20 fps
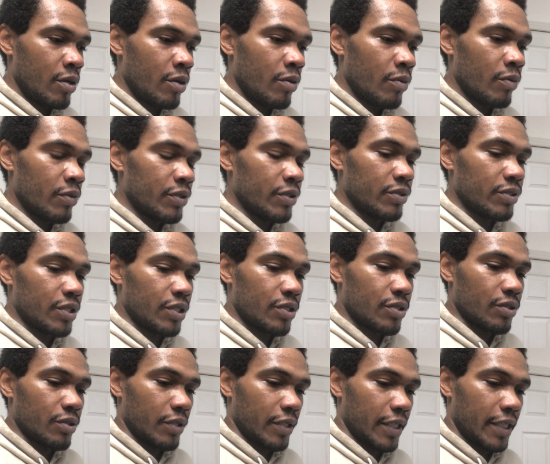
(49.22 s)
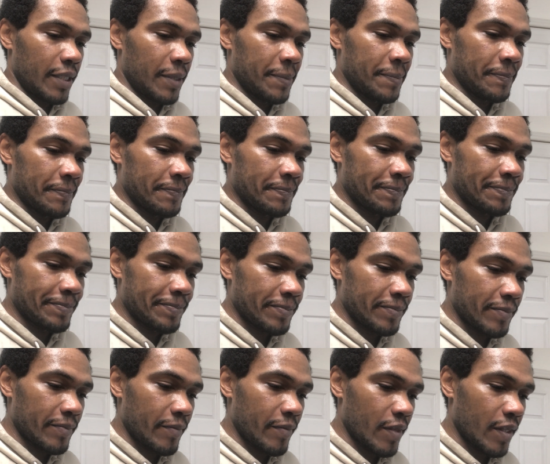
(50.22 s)
we use a story,
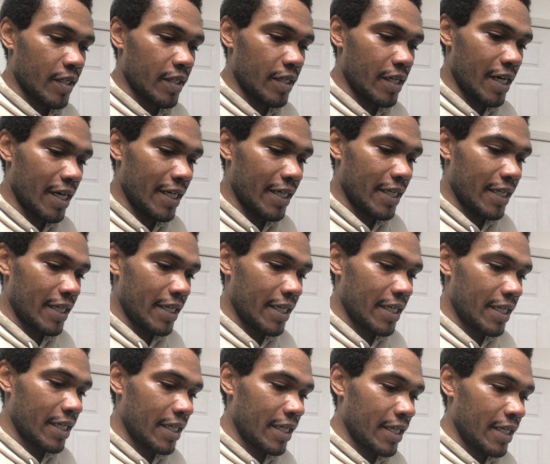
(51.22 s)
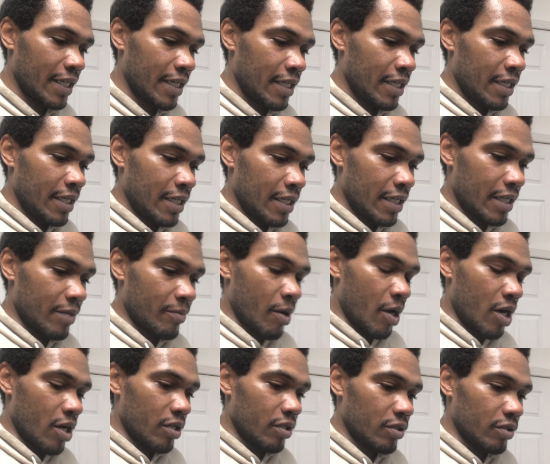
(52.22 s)
right? Now, my
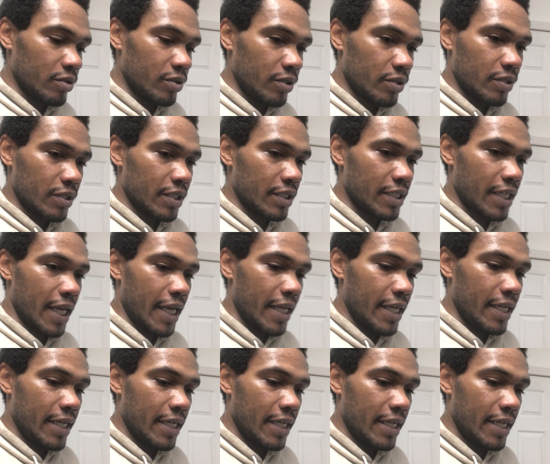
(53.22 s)
uncle used to say